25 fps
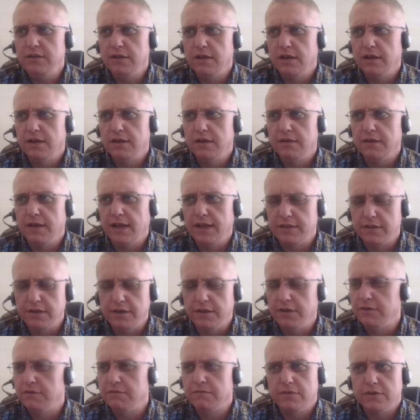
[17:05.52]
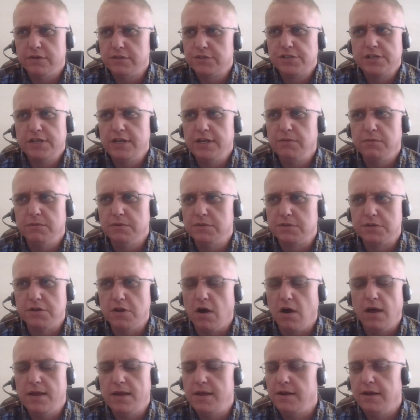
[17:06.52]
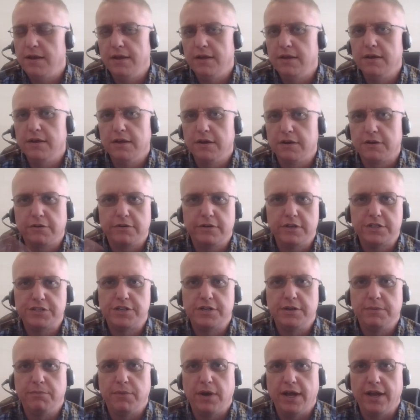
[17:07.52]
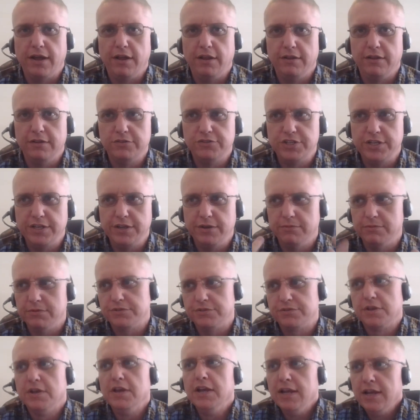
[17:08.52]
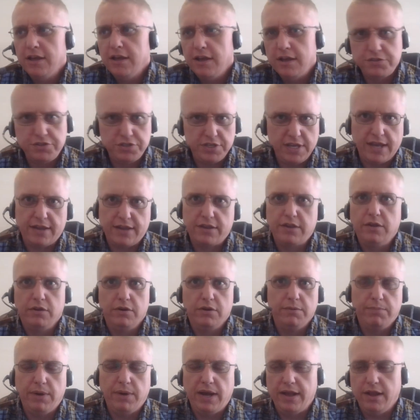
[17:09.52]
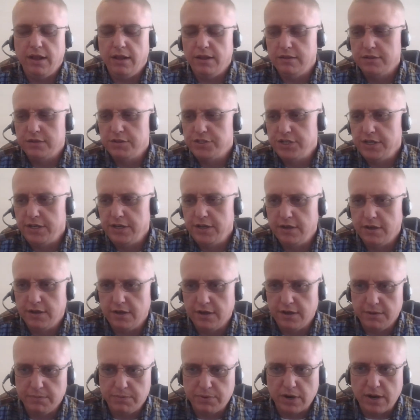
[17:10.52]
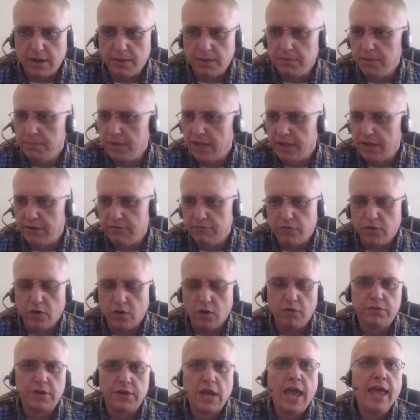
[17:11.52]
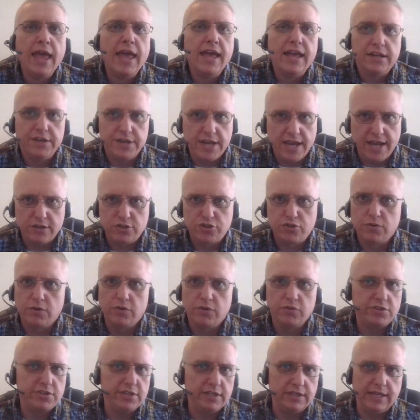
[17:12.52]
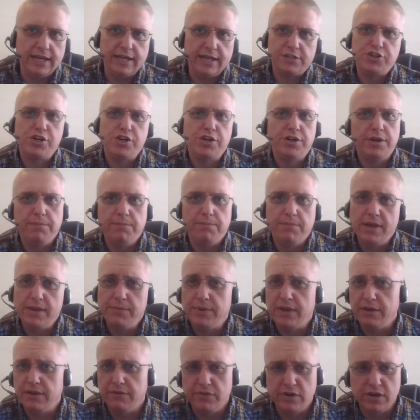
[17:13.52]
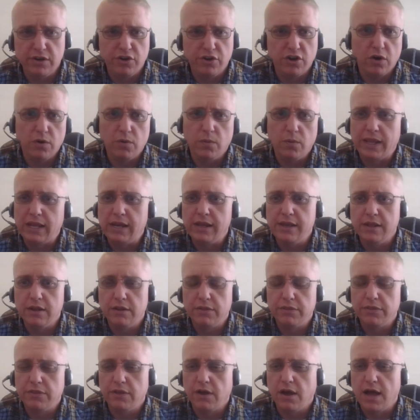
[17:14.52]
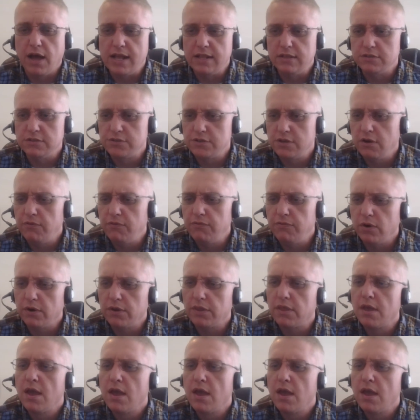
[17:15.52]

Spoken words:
at the university was not a Christian biology. It was a secular biology, probably involved natural selection and maybe even Darwinian thought and so forth.